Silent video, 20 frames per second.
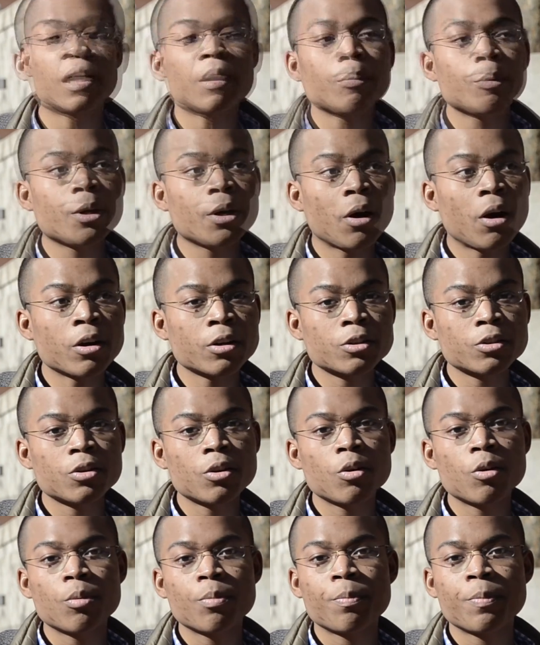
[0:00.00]
We
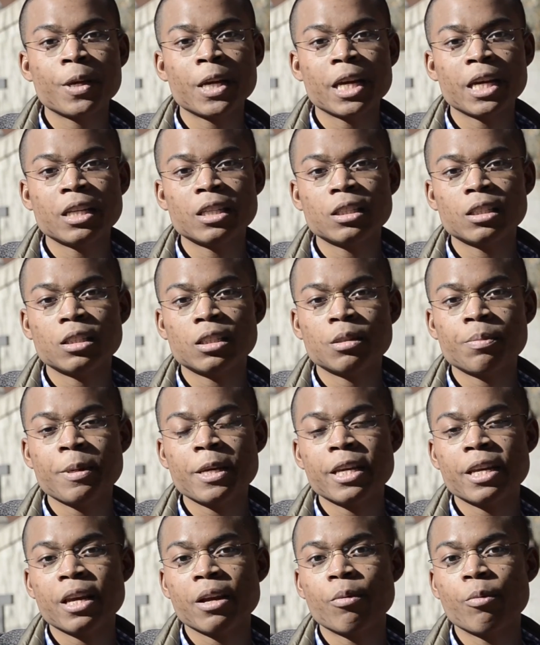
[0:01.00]
also begin
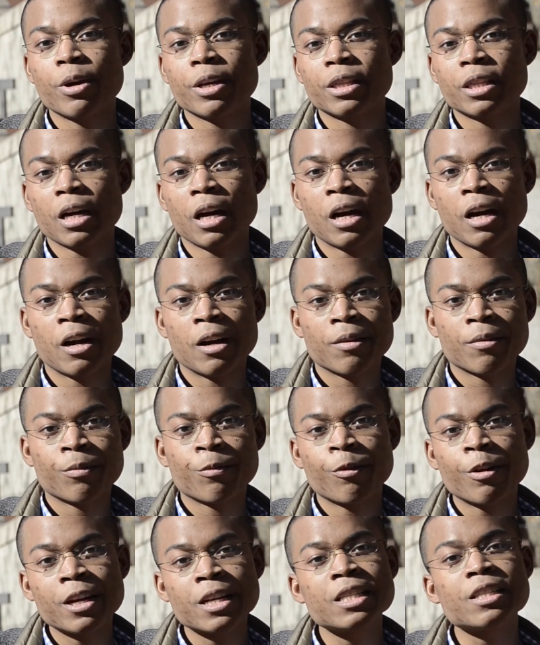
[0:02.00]
speaking with our
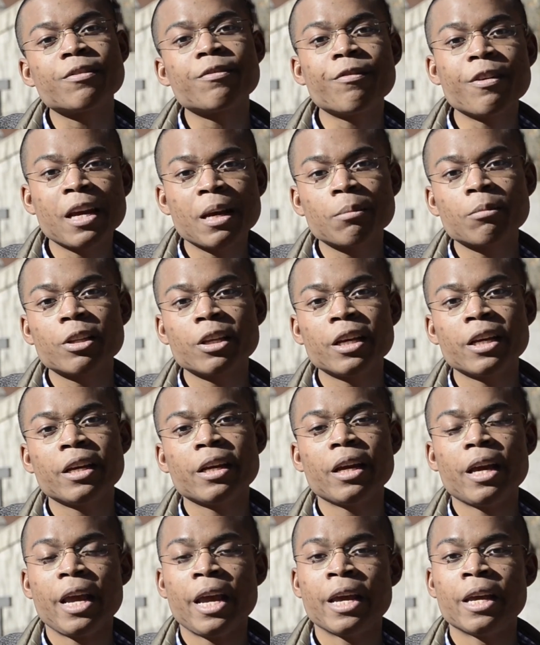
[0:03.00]
friends and
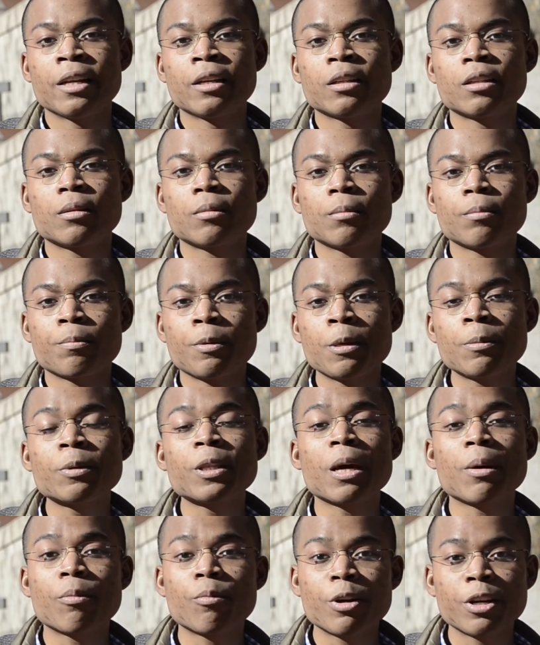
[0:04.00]
family and people
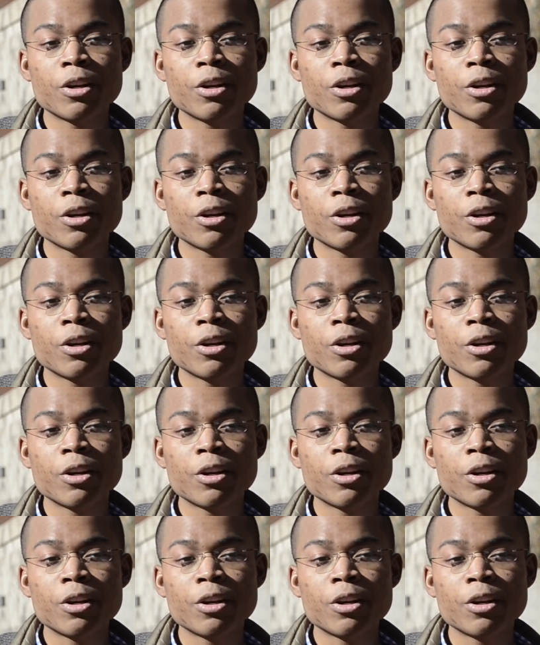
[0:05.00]
that we